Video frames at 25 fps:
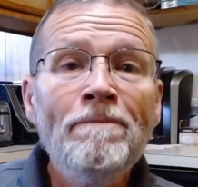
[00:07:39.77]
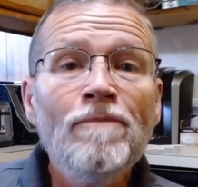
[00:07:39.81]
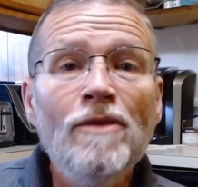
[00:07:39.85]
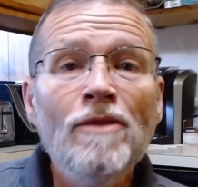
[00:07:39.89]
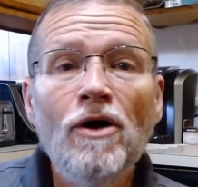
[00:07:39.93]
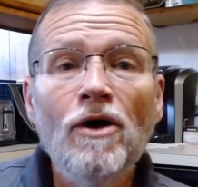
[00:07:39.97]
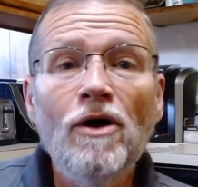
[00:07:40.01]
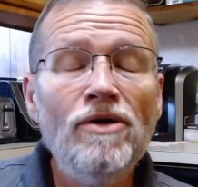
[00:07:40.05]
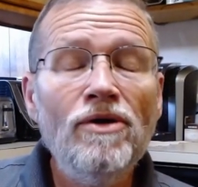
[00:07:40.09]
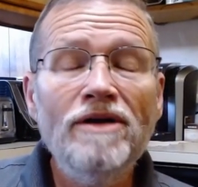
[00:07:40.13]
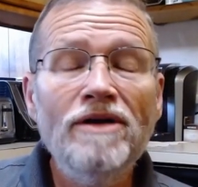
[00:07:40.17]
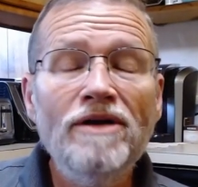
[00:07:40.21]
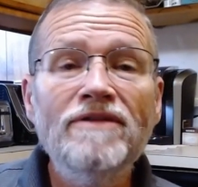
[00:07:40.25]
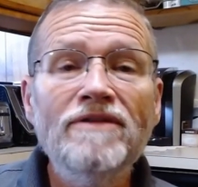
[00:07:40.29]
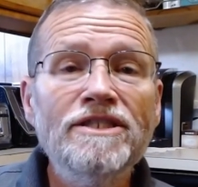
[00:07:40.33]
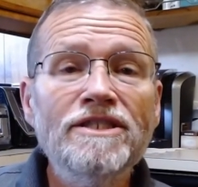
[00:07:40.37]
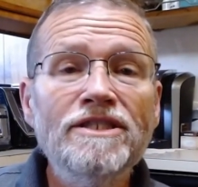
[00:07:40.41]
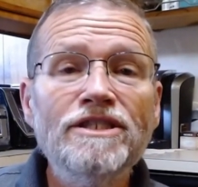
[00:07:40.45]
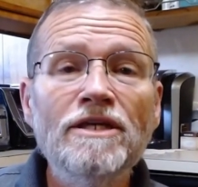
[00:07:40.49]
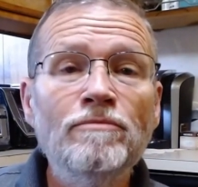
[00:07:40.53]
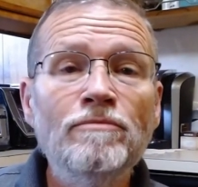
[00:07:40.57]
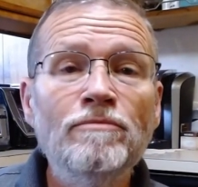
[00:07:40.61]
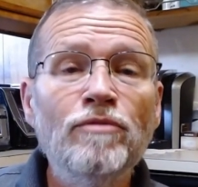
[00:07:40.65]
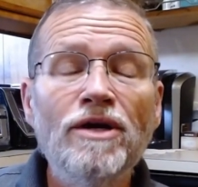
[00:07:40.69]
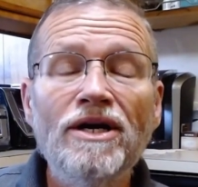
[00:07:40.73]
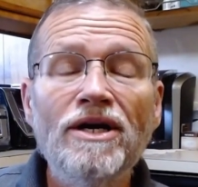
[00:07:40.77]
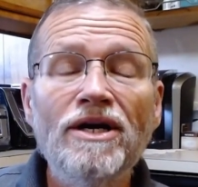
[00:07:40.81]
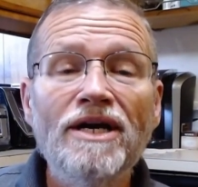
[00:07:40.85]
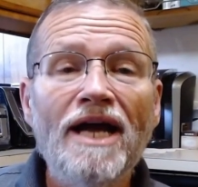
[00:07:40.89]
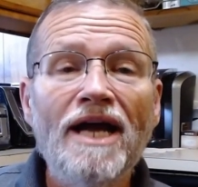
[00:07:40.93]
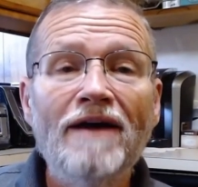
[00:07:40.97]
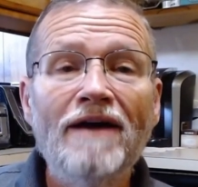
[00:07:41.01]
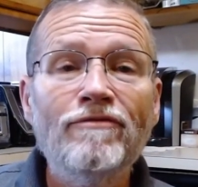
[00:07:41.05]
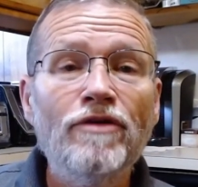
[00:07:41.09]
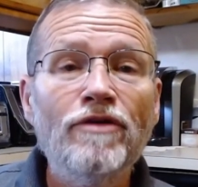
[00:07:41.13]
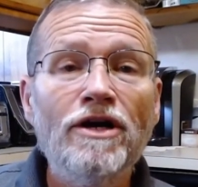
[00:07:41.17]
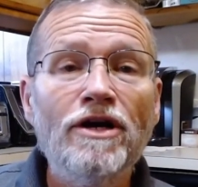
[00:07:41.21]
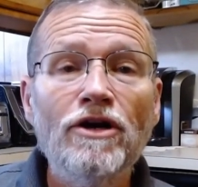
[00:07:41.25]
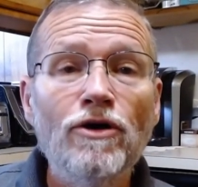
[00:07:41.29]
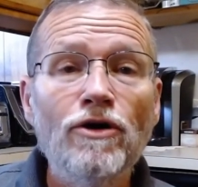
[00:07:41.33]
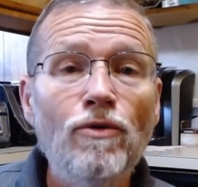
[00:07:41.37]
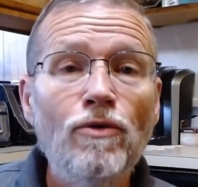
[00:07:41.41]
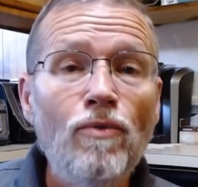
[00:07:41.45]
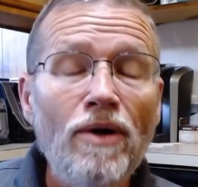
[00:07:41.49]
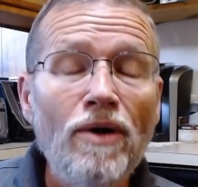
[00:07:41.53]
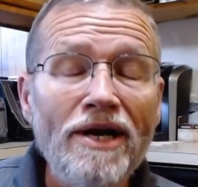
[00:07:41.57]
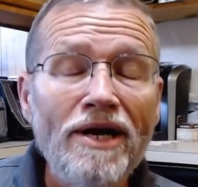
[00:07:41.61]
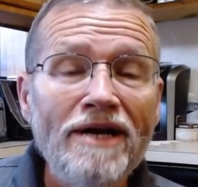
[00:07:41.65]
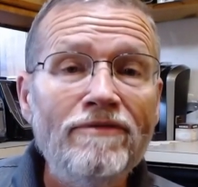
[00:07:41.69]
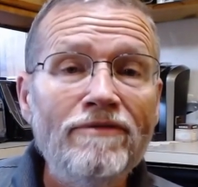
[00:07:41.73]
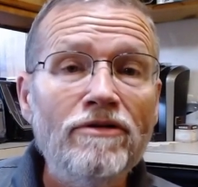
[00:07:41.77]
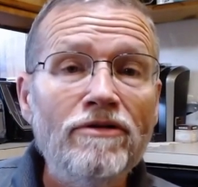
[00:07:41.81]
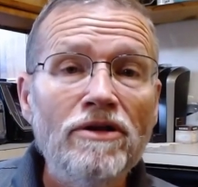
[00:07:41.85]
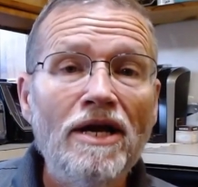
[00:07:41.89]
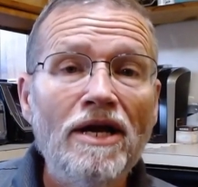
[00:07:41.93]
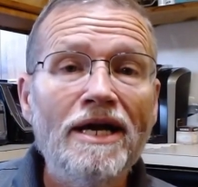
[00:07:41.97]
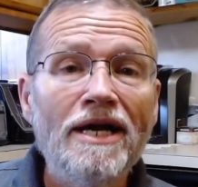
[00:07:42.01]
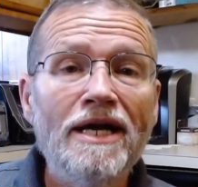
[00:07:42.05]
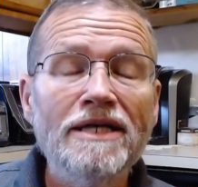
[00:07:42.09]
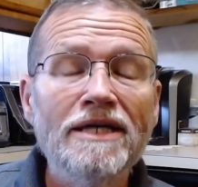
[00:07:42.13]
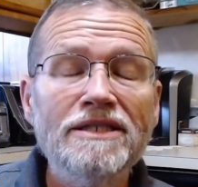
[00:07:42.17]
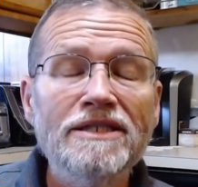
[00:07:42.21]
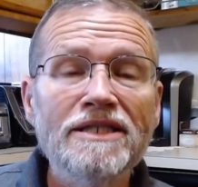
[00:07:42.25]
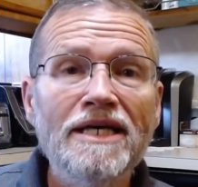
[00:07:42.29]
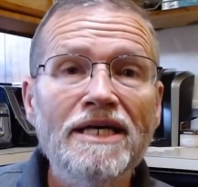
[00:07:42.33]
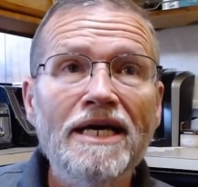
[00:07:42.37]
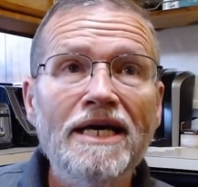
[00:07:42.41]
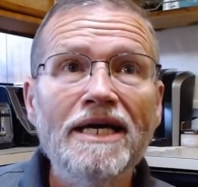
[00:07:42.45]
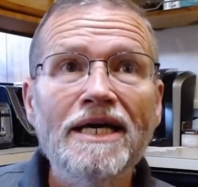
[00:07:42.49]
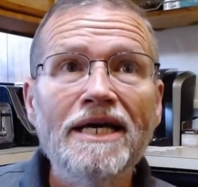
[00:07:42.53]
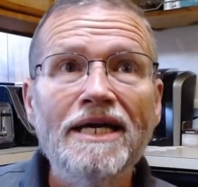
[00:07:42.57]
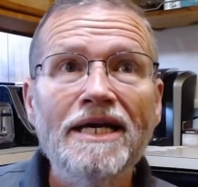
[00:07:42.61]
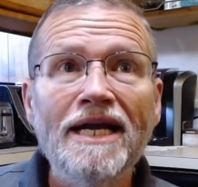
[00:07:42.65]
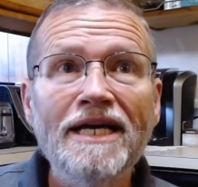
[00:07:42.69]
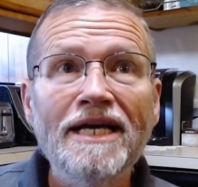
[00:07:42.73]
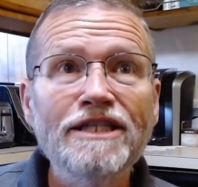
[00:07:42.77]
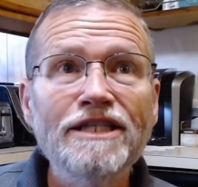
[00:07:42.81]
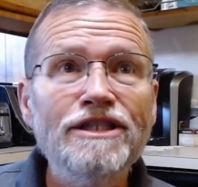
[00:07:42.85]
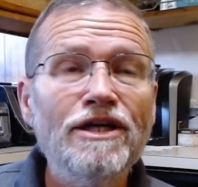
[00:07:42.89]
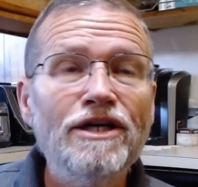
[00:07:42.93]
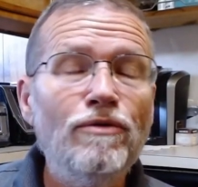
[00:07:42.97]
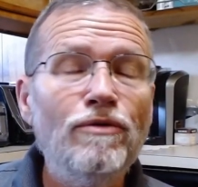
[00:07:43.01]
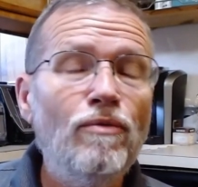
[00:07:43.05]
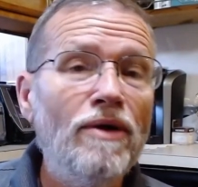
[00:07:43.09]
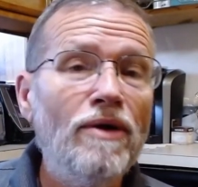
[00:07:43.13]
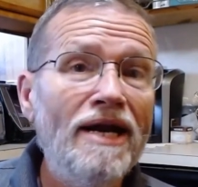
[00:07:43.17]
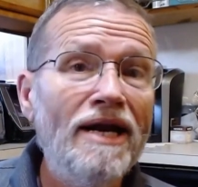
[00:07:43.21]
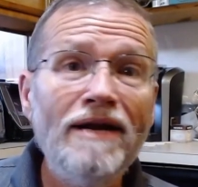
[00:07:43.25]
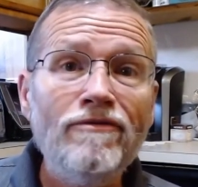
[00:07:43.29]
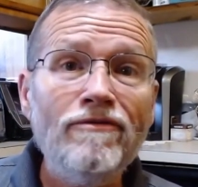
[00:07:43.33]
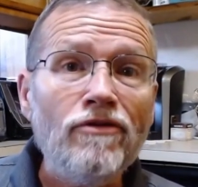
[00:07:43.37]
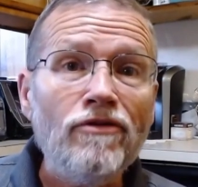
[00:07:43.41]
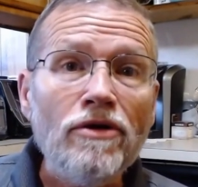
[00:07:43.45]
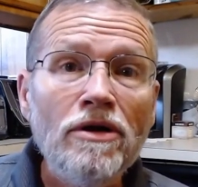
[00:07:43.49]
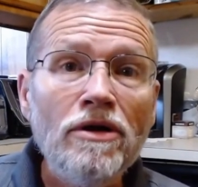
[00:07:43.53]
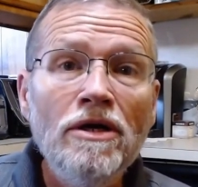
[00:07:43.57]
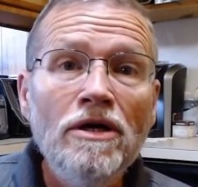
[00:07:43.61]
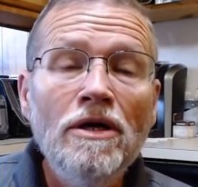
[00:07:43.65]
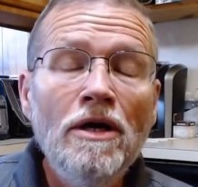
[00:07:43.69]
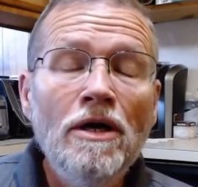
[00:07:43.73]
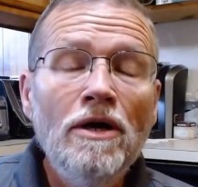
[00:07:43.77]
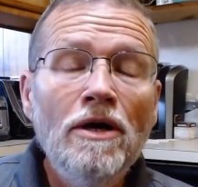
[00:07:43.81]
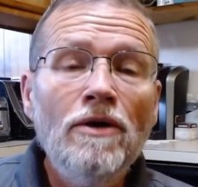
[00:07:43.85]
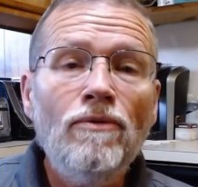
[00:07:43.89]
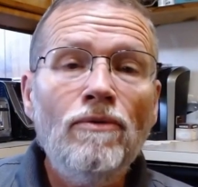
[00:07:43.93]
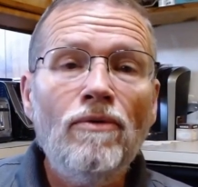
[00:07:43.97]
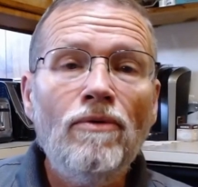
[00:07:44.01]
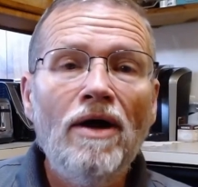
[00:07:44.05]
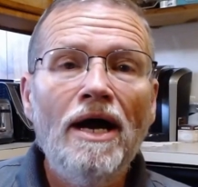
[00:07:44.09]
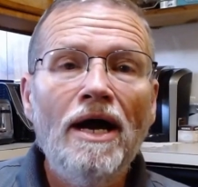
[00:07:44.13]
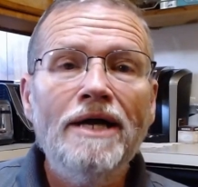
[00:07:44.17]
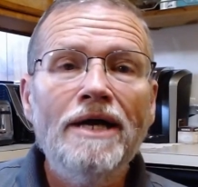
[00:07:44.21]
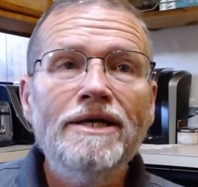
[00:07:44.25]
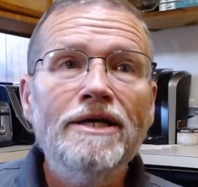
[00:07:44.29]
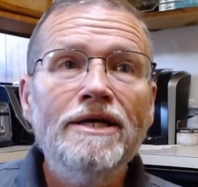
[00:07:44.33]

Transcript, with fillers: or even somewhere in Africa or whatever, like I say, in Asia, whatever, right?